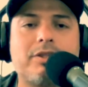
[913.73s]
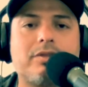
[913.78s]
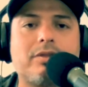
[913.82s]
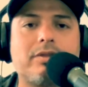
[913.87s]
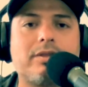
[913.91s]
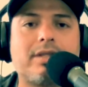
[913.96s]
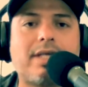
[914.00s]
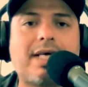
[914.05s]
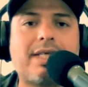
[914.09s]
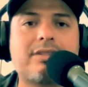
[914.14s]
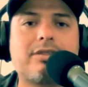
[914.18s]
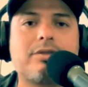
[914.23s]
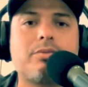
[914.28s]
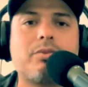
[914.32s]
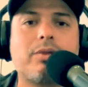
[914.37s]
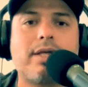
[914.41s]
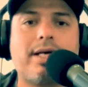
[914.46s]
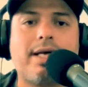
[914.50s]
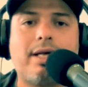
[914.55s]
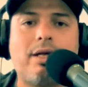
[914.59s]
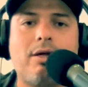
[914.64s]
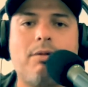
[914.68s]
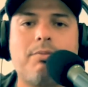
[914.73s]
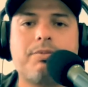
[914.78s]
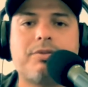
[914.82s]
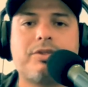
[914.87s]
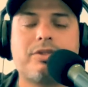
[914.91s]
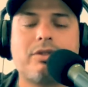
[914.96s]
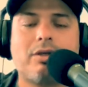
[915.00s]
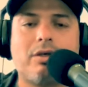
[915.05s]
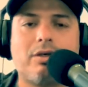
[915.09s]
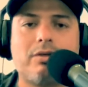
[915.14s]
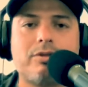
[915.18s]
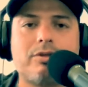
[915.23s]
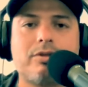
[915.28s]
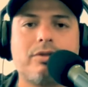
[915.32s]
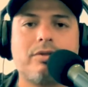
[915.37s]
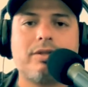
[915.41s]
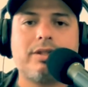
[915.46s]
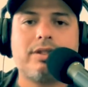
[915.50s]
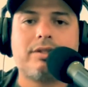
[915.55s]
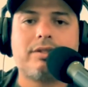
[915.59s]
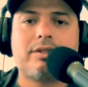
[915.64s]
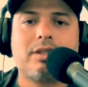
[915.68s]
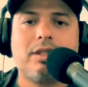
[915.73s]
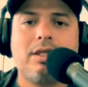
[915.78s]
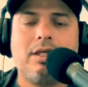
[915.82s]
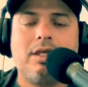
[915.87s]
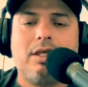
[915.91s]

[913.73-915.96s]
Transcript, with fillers: So that's what helps also is